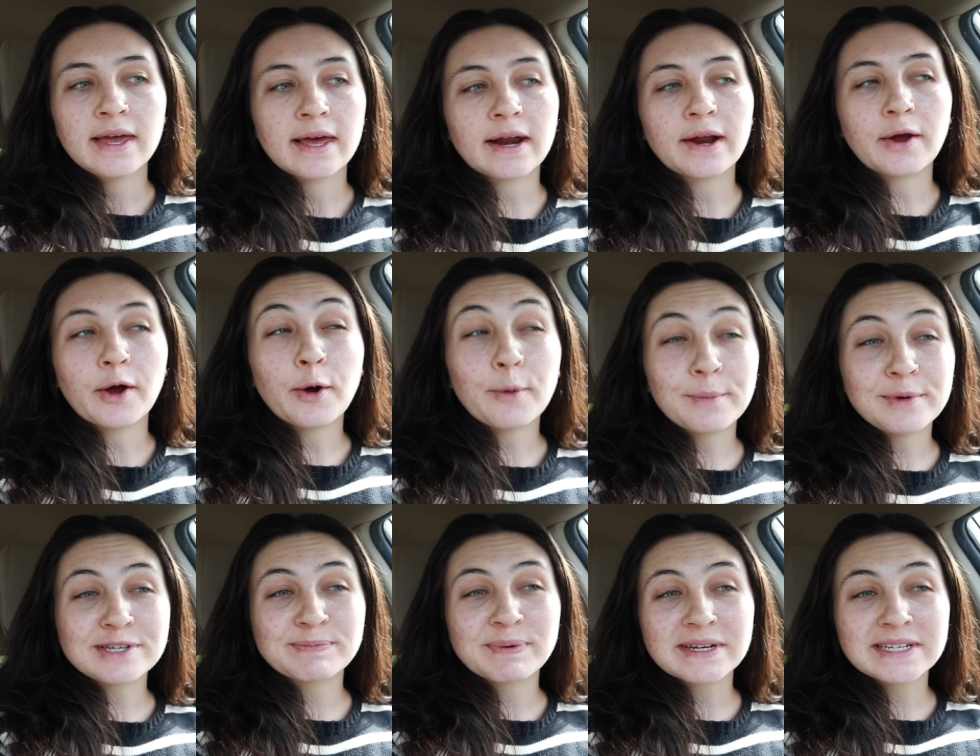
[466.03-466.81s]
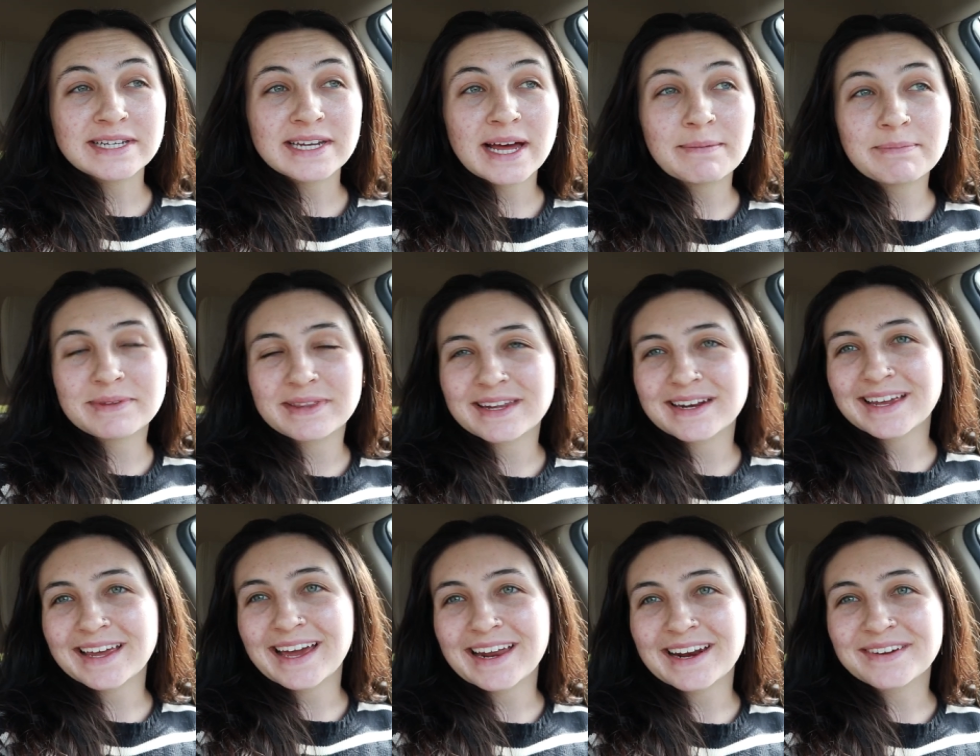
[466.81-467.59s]
And I almost picked it up, but then
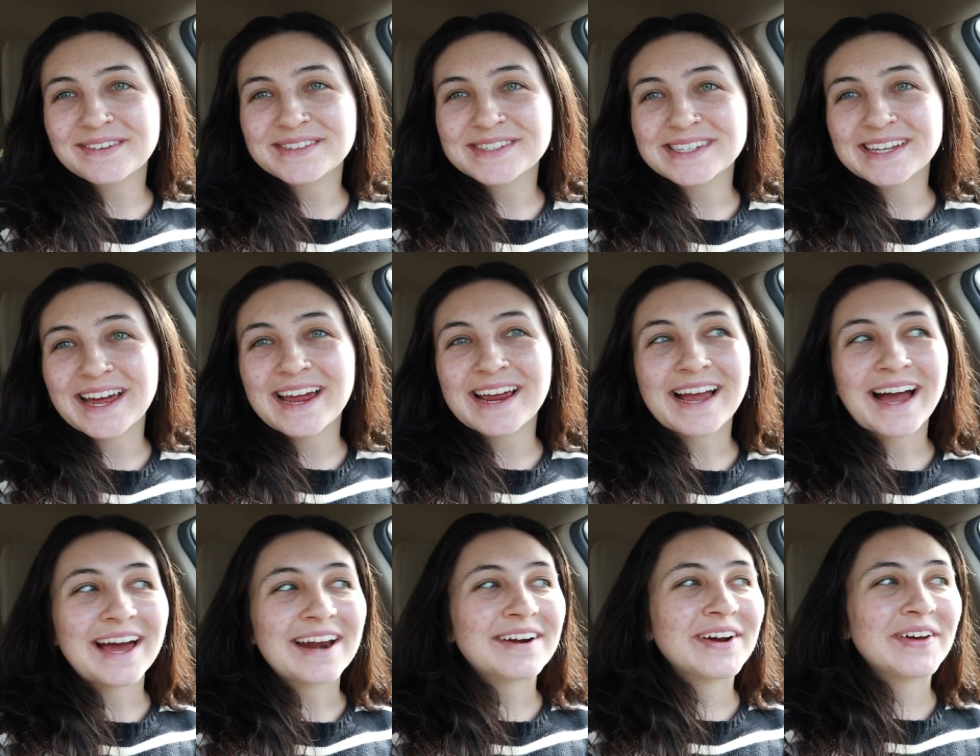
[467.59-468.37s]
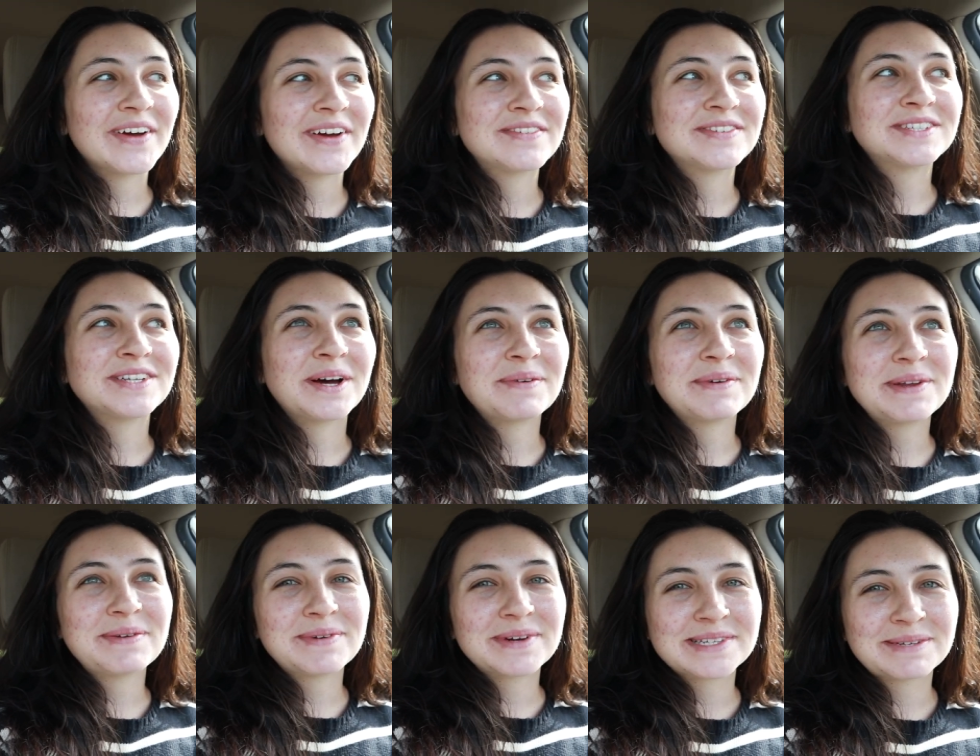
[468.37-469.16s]
again, I was like, I don't know, I have so
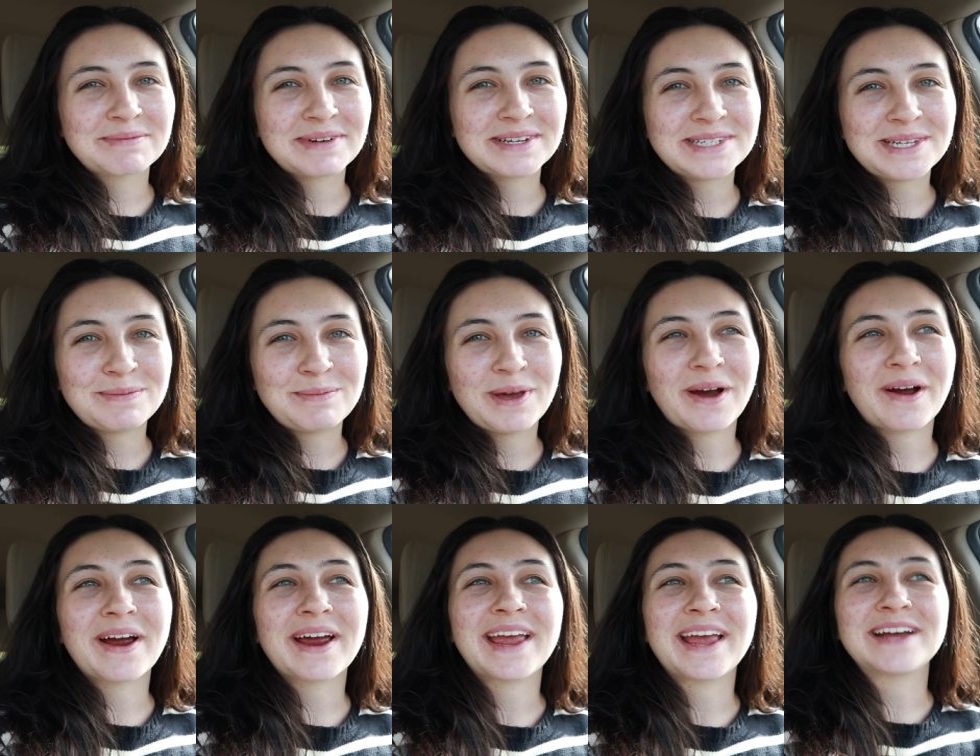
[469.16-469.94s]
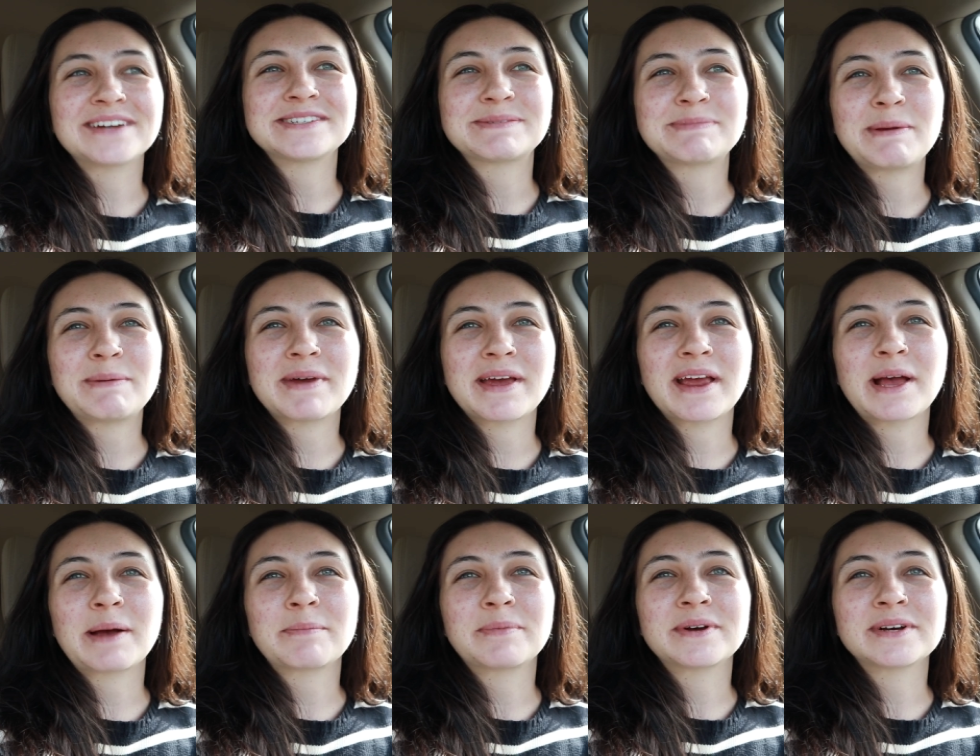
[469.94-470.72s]
many books on my TBR, I can't just be
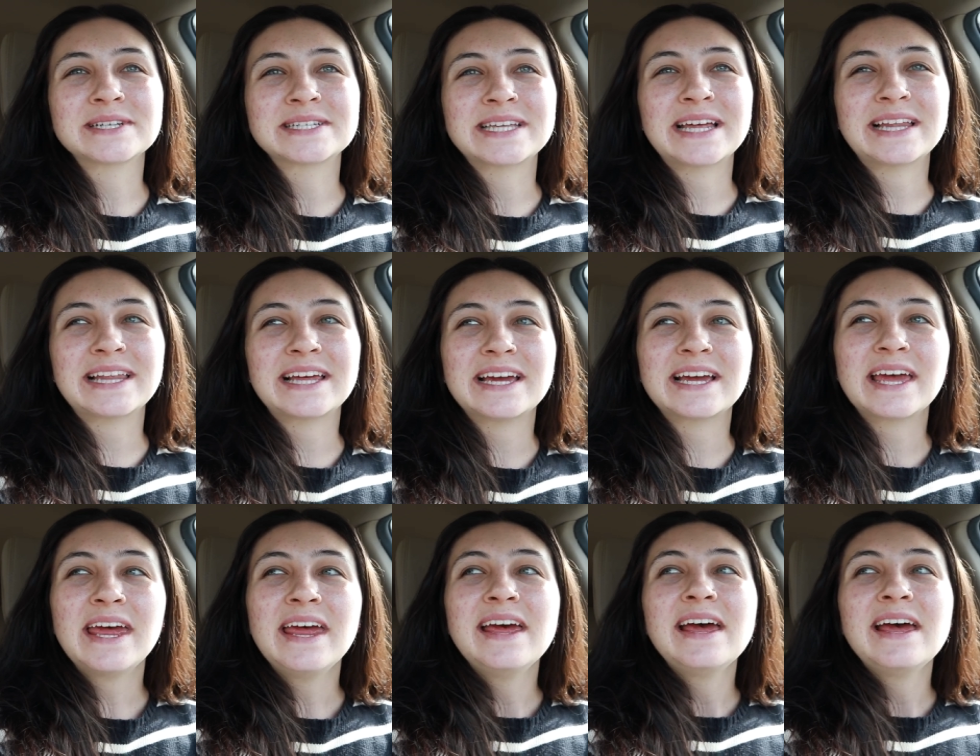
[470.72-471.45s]
picking up books that like